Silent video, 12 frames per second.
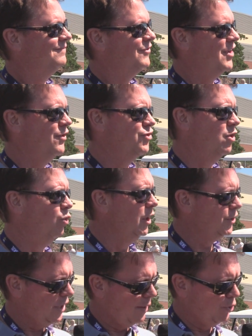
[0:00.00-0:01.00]
Sounds good. Well,
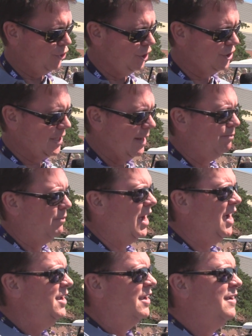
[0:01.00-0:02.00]
listen, I appreciate you stopping
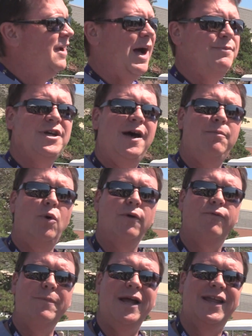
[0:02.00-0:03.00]
by. I'm Tom Moore
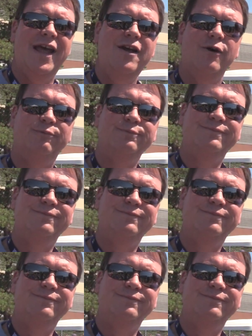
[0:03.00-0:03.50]
from Mankato.